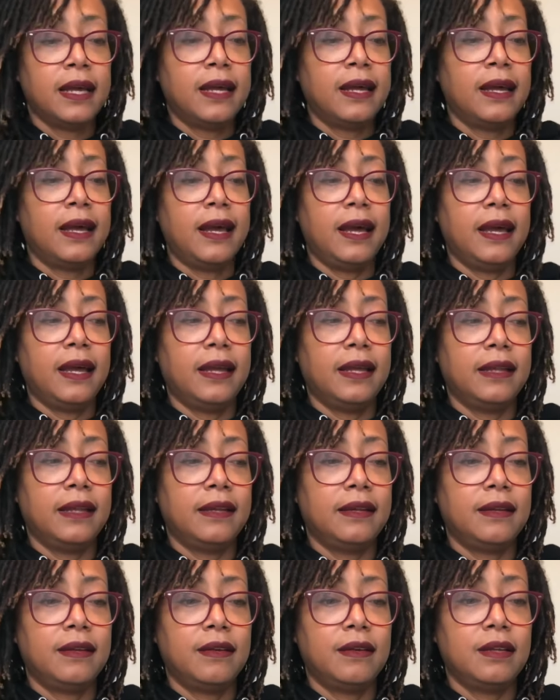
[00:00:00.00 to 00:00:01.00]
And
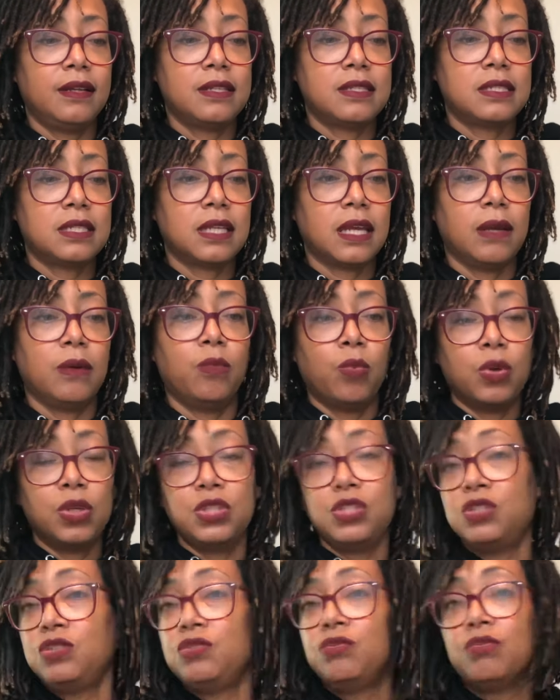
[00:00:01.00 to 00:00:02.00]
it's like
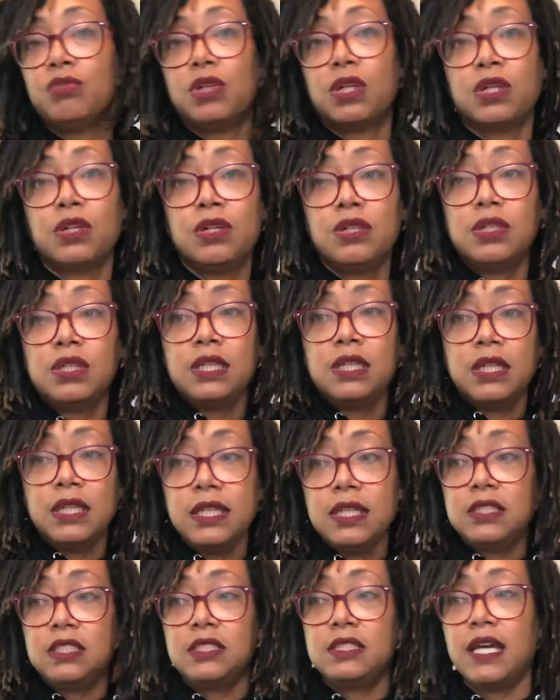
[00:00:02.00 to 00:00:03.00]
once you learn
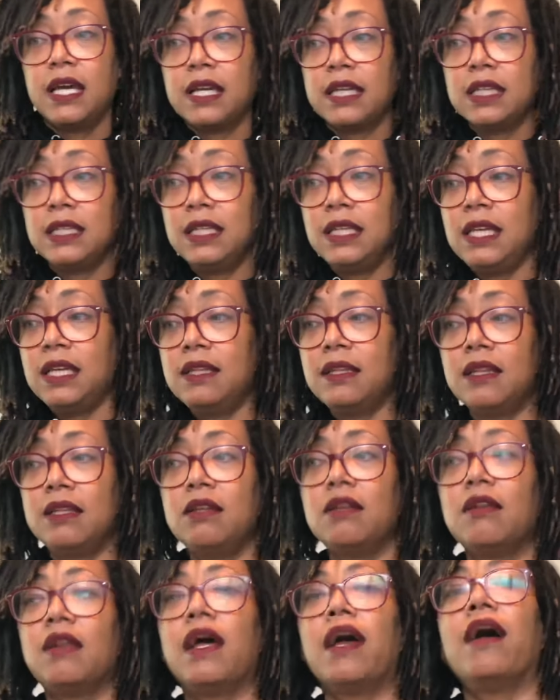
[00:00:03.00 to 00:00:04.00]
each technique, then
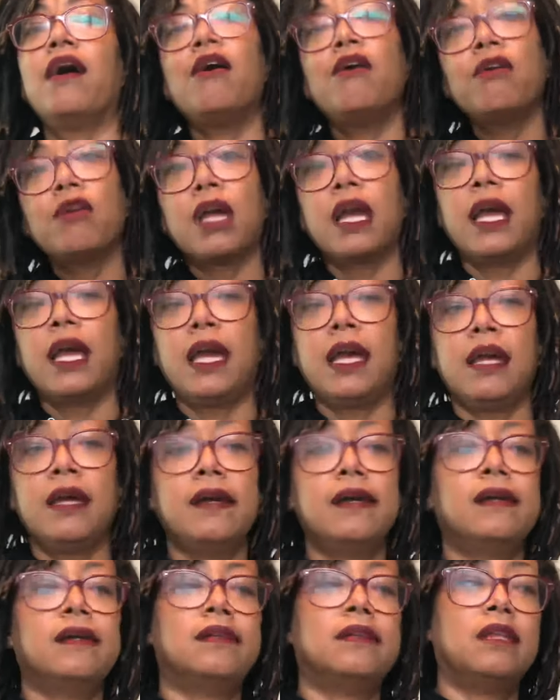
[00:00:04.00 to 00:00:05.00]
you're like, okay,
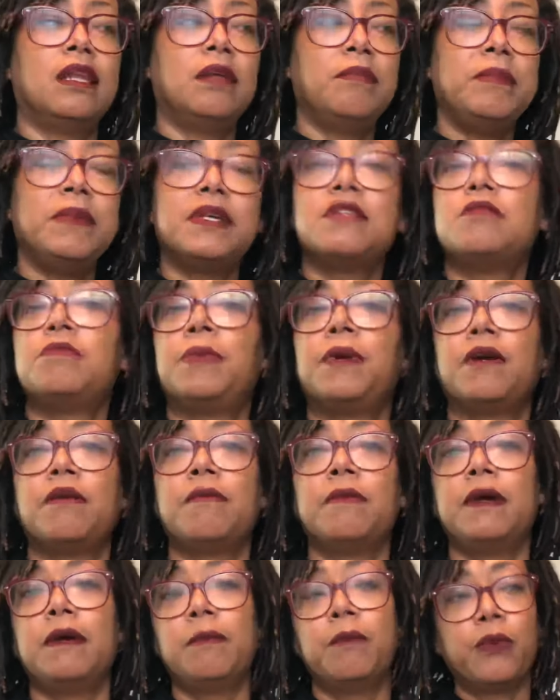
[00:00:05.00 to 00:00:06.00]
let me
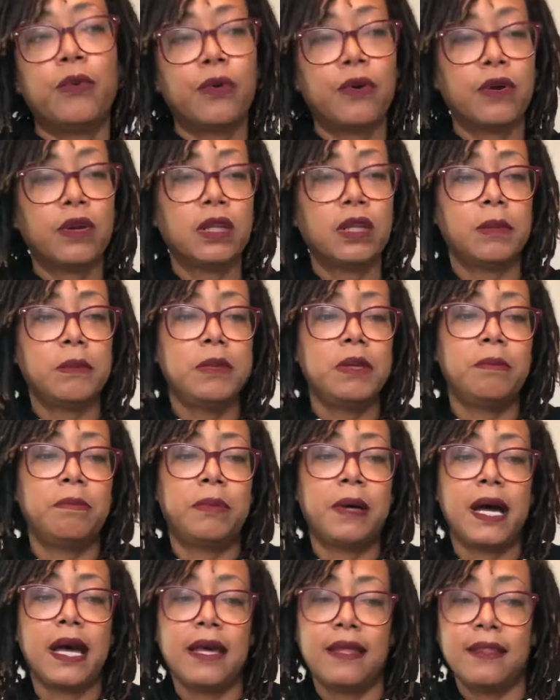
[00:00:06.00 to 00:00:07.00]
experiment more. Let me
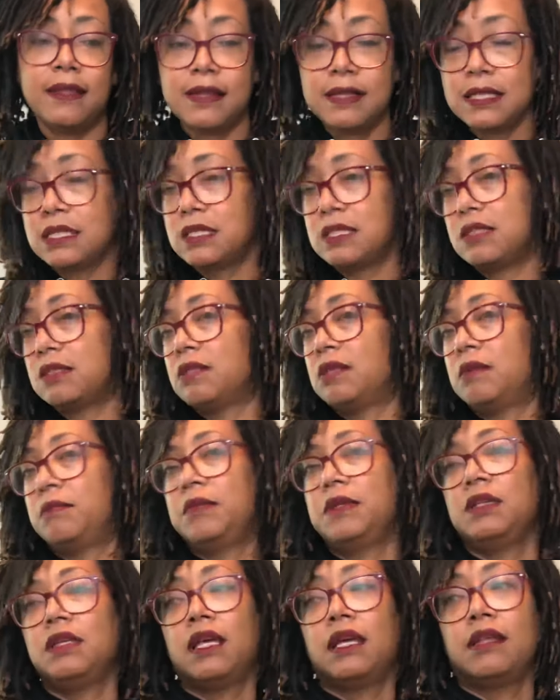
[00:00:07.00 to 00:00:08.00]
buy this. Let me
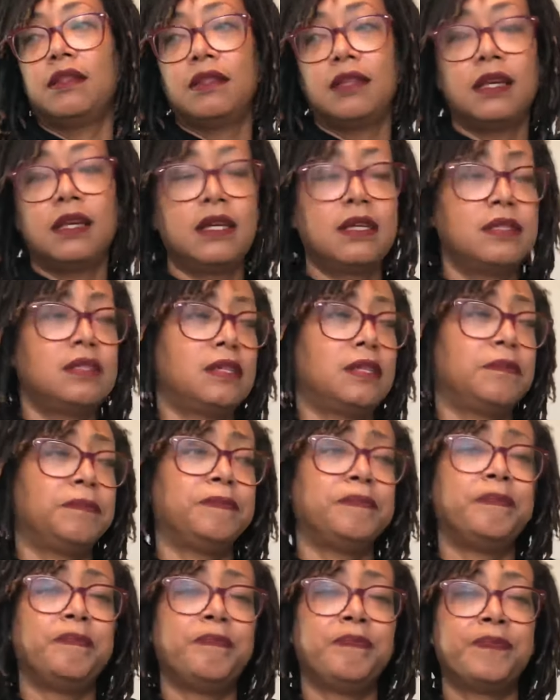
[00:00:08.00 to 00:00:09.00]
get this.
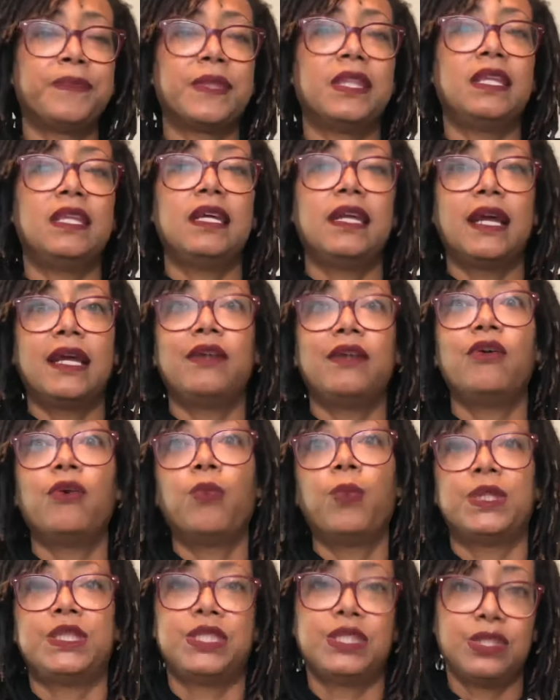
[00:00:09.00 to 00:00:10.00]
And I know
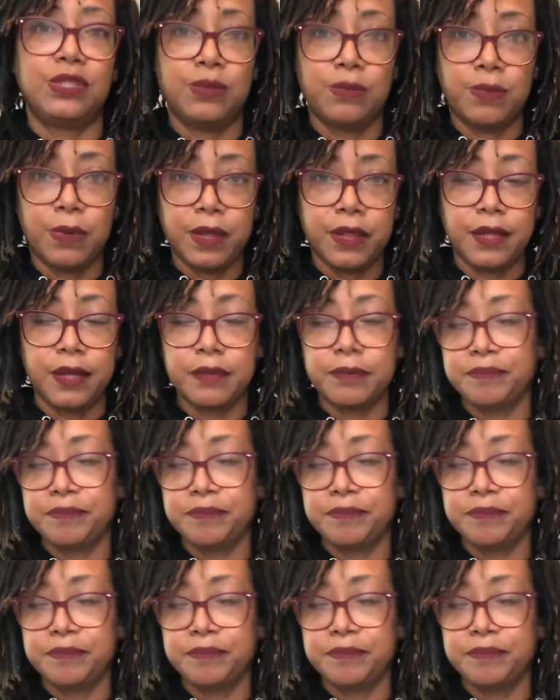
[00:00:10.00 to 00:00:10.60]
what to do with it.